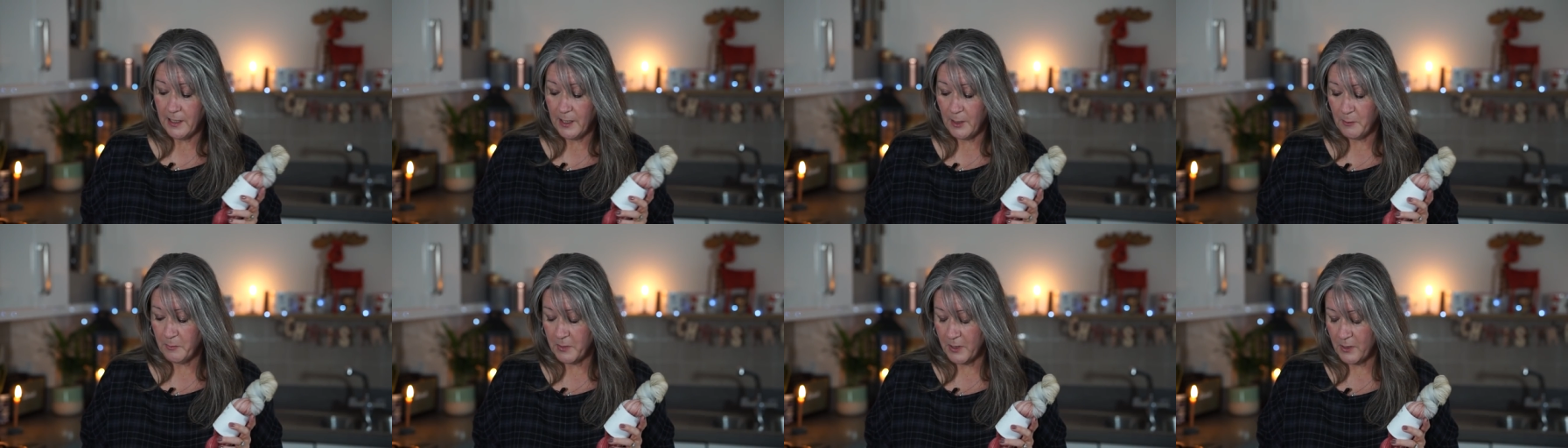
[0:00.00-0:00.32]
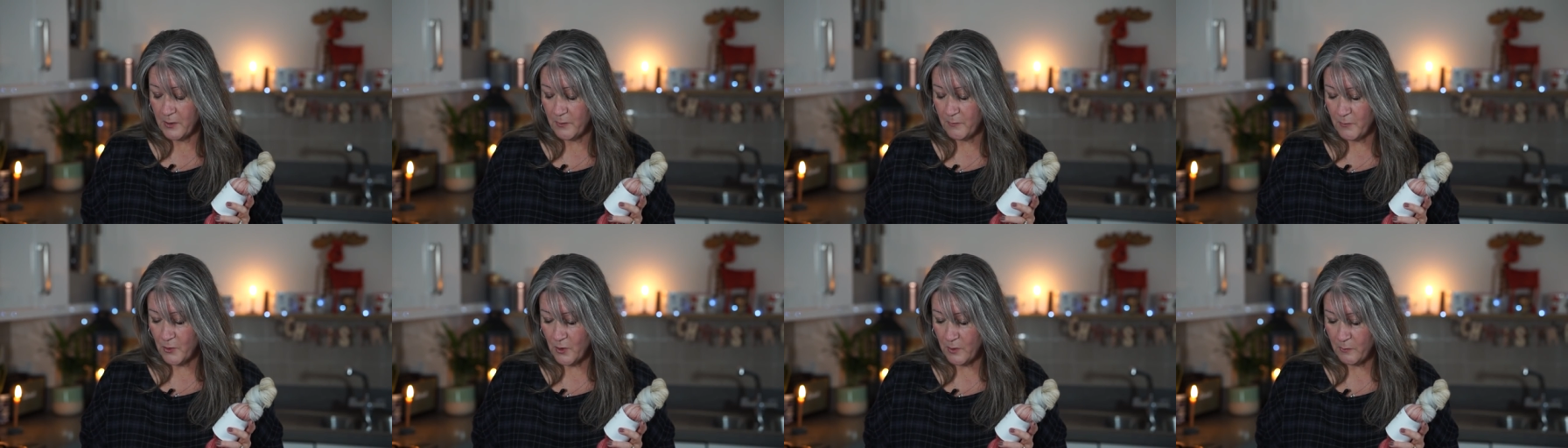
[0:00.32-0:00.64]
And we're
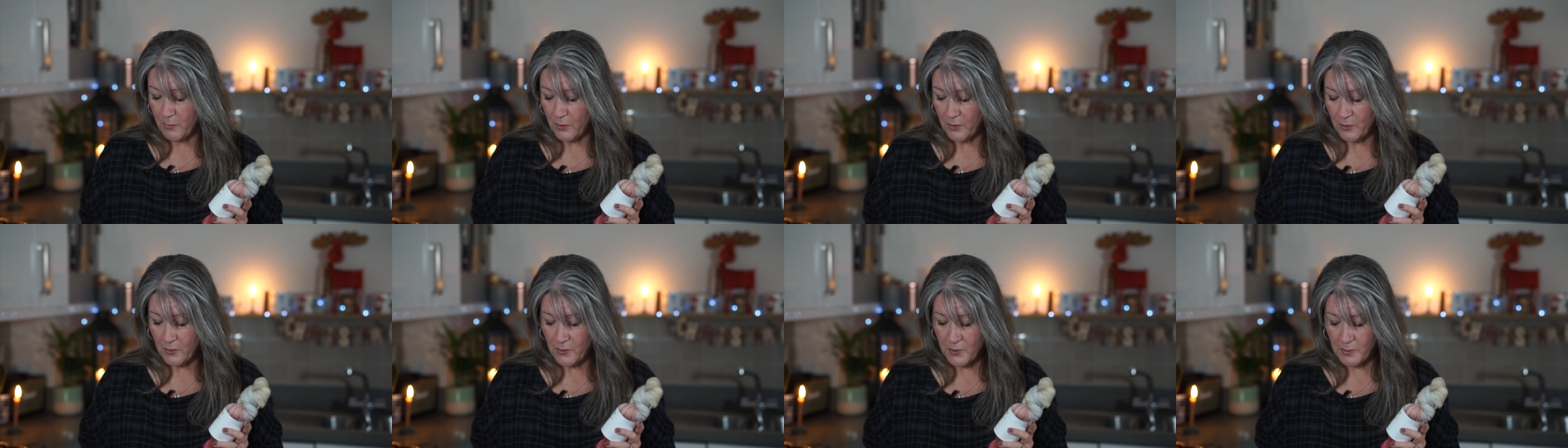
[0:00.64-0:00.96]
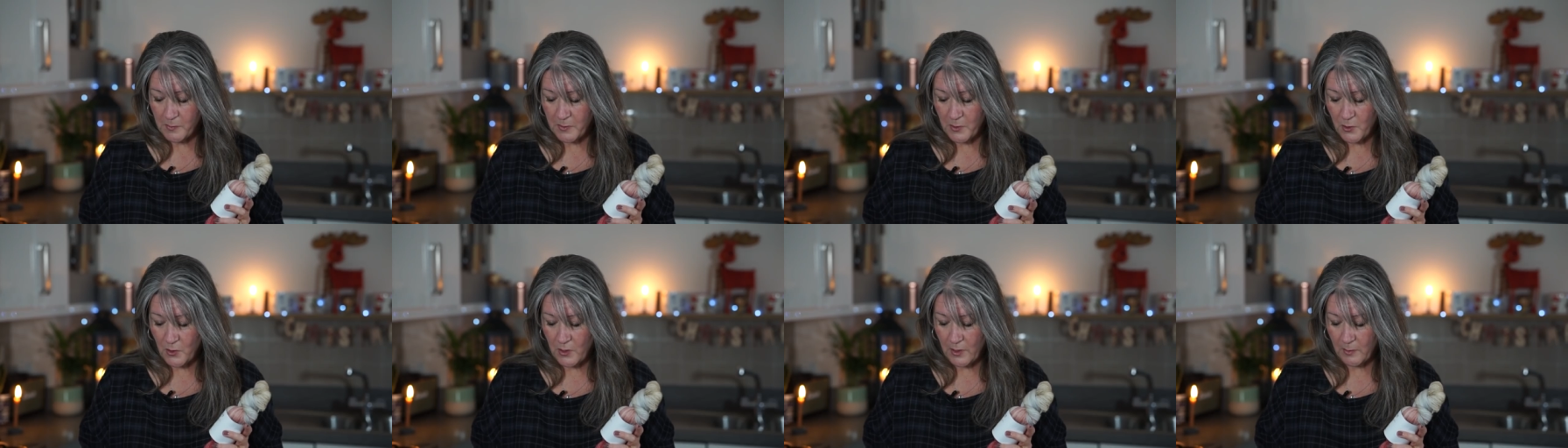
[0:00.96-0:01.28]
going to try and put the
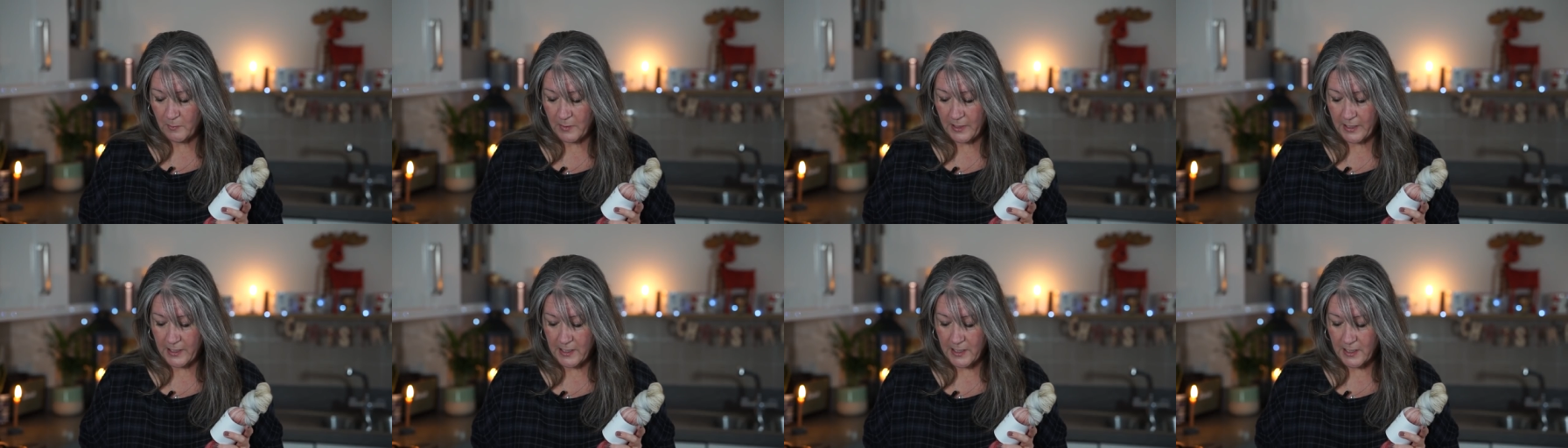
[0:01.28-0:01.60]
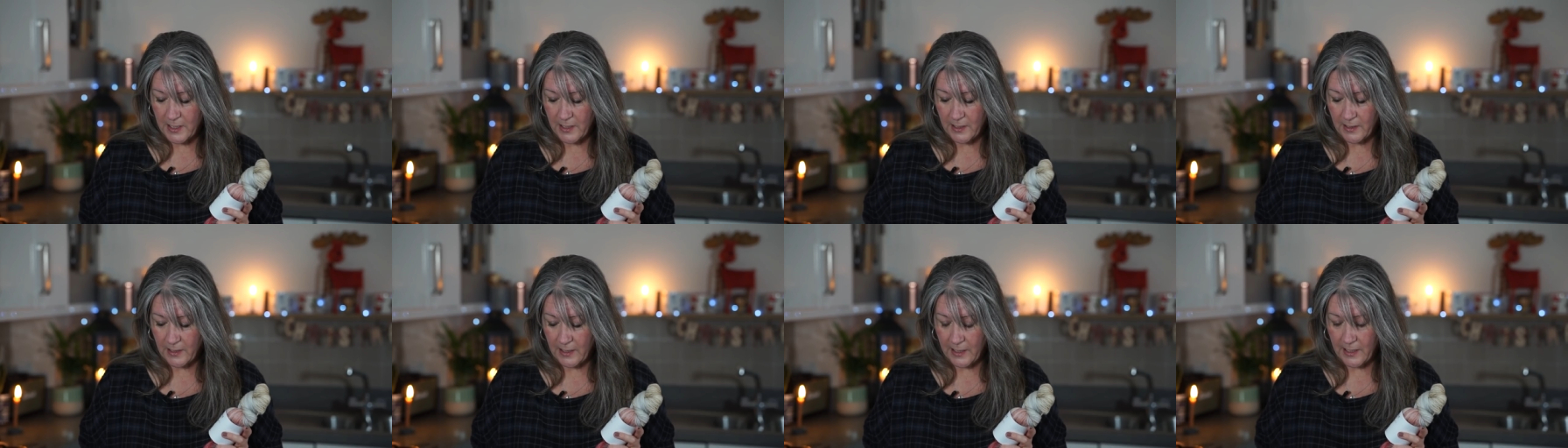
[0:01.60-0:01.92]
Christmas tree up
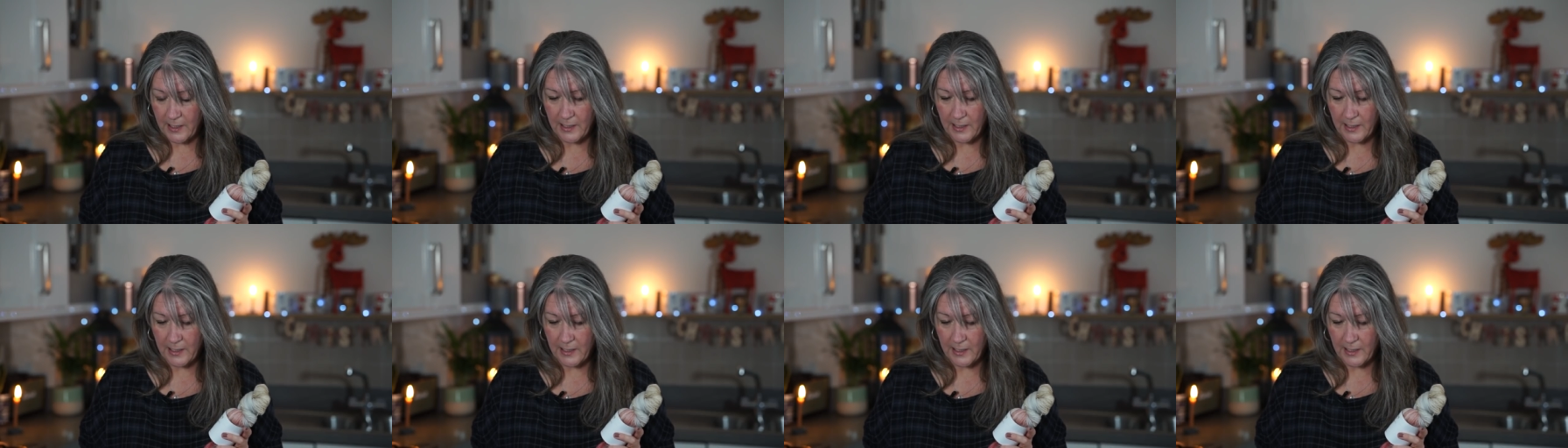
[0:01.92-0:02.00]
later.